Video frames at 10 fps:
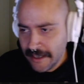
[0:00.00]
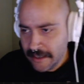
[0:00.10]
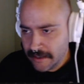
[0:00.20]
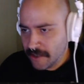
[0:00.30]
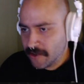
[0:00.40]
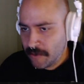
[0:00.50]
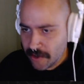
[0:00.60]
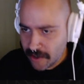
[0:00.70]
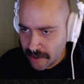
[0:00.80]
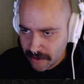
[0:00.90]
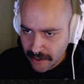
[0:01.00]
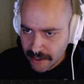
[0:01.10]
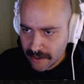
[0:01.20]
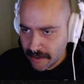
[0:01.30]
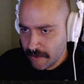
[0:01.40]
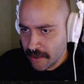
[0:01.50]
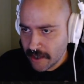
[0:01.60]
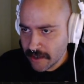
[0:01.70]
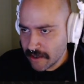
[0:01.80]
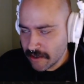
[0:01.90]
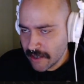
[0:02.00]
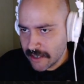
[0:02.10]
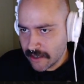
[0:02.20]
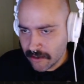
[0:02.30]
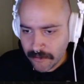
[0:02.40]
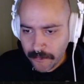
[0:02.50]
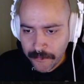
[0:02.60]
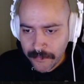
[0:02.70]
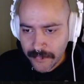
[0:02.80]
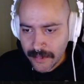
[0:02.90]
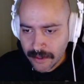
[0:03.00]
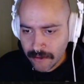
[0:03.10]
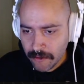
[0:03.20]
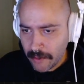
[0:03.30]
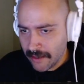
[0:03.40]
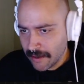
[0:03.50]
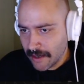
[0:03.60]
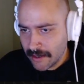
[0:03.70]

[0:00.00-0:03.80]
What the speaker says: distributions. We can also do that too with Python.